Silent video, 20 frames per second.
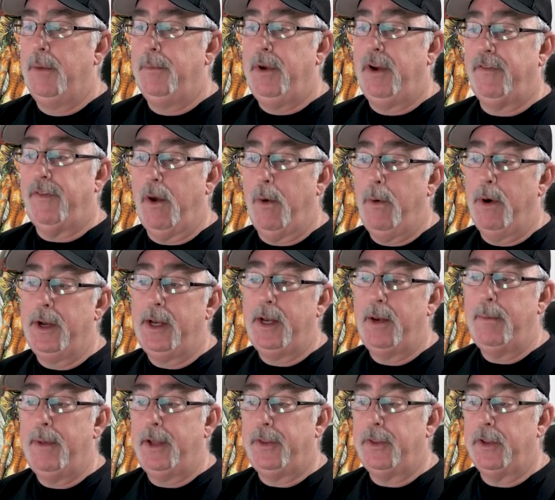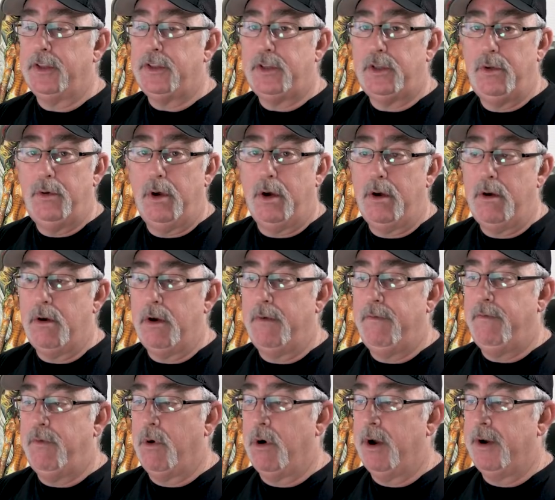But if I wanted to make this
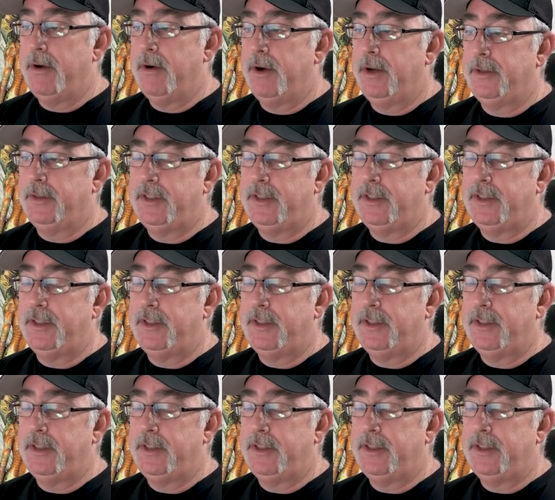200, 400,